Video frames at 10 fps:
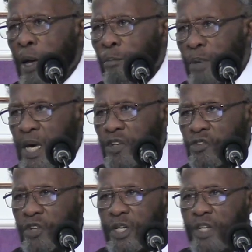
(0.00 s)
Be
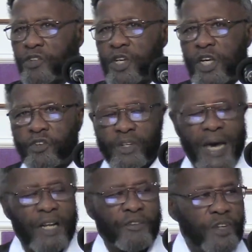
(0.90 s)
instant in season,
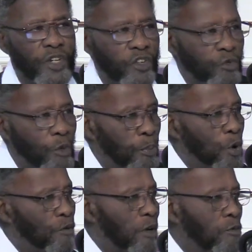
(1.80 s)
out of season,
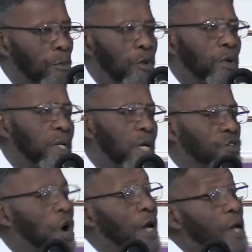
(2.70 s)
reprove and rebuke and
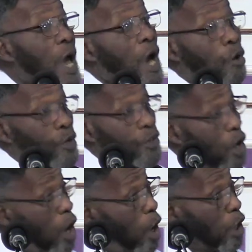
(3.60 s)
exhort with
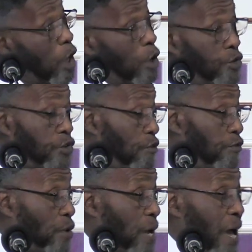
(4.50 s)
all long
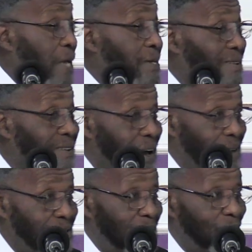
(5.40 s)
suffering and
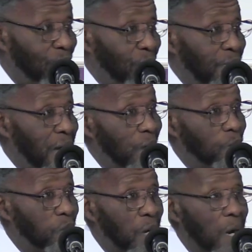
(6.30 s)
doctrine. For the time
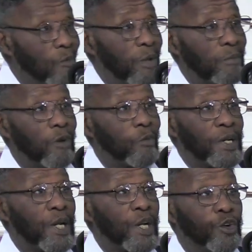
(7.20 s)
will come when men will
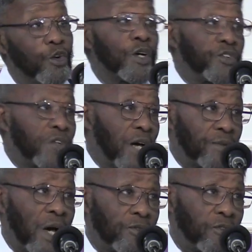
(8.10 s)
not endure sound
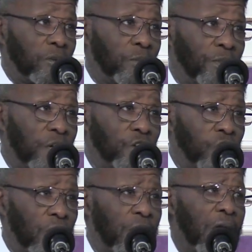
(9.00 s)
doctrine, but they
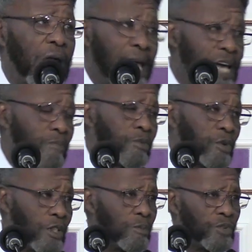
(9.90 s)
shall heap to
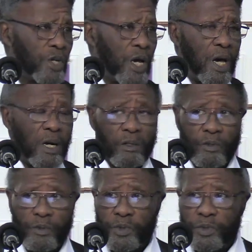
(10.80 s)

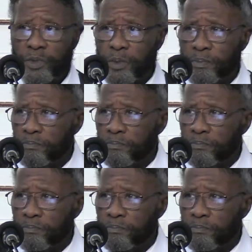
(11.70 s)
themselves.